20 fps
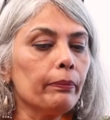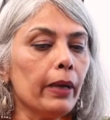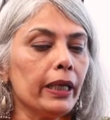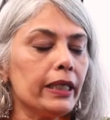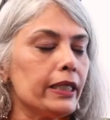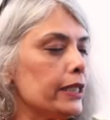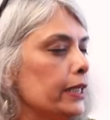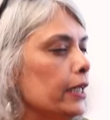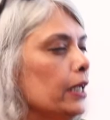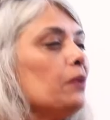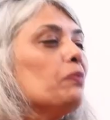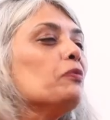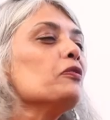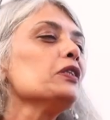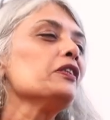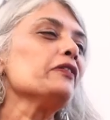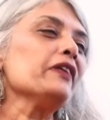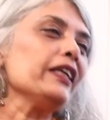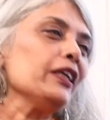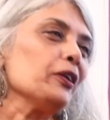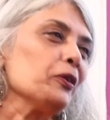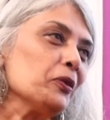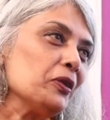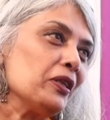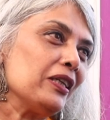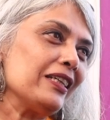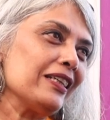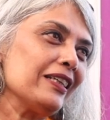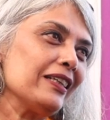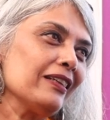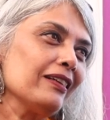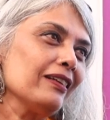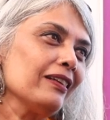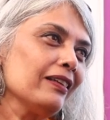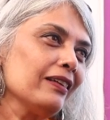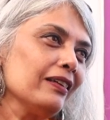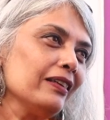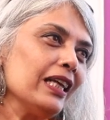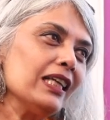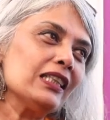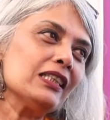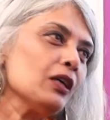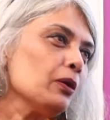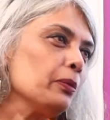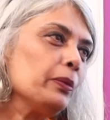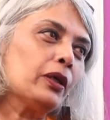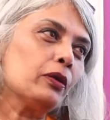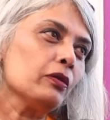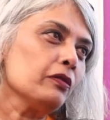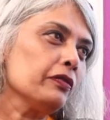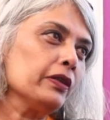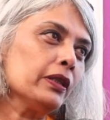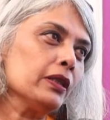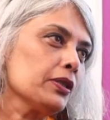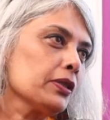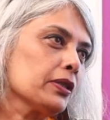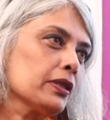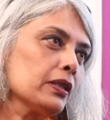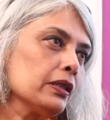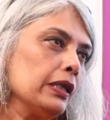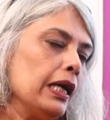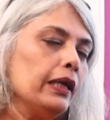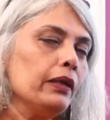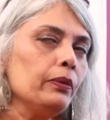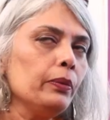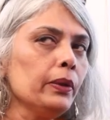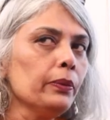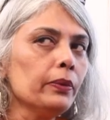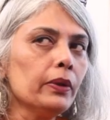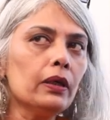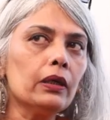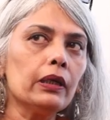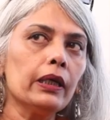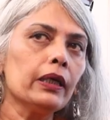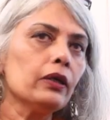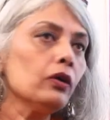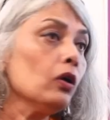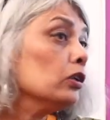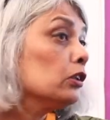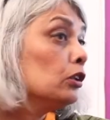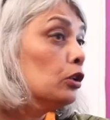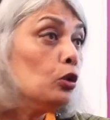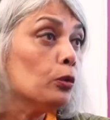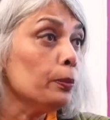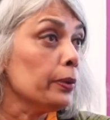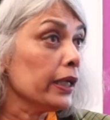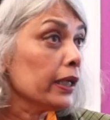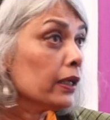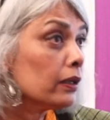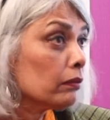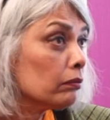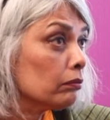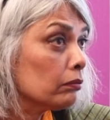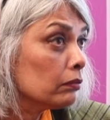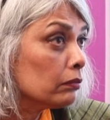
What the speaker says: my team was very good. That's how we could finish it. And we worked like dogs, no break.